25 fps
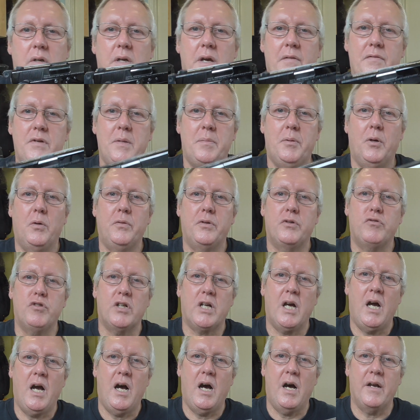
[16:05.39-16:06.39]
If you pull the
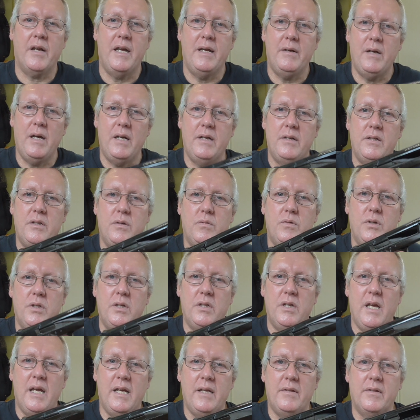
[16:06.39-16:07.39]
trigger hard, it
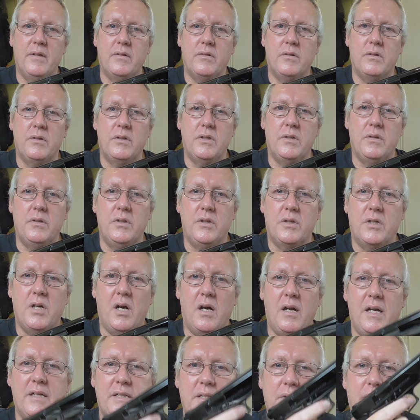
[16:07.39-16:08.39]

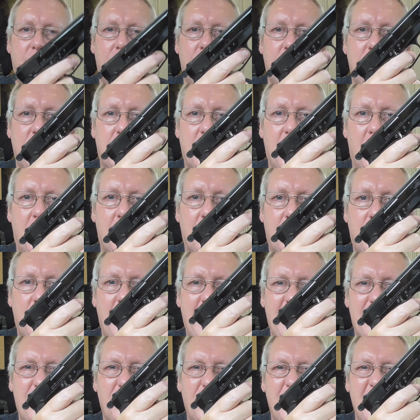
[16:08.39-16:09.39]
doesn't
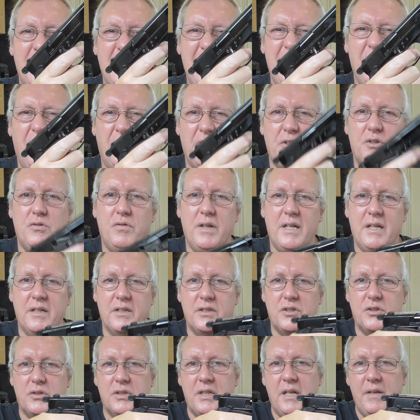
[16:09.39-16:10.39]
actually lock the
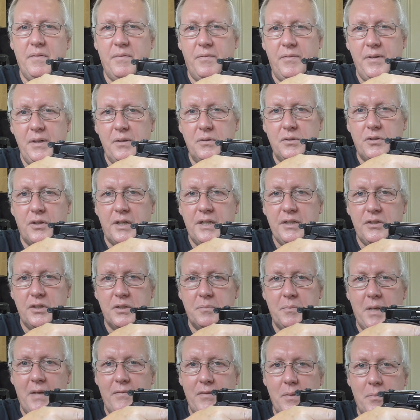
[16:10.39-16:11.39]
triggers. It feels like it does,
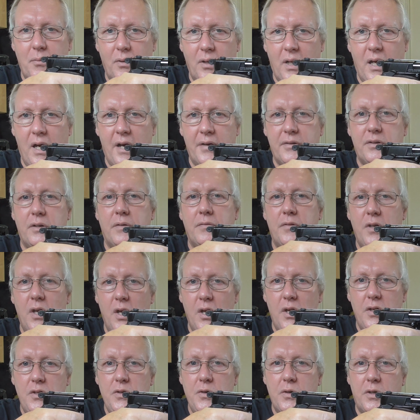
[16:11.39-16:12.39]
but if you pull hard enough,
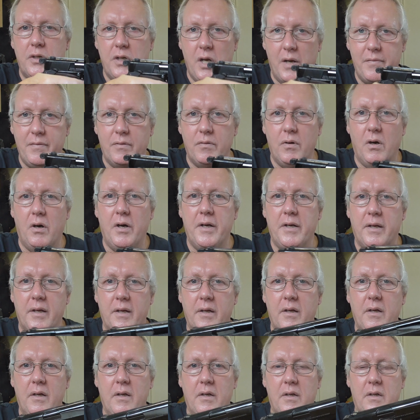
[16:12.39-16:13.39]
you can override it.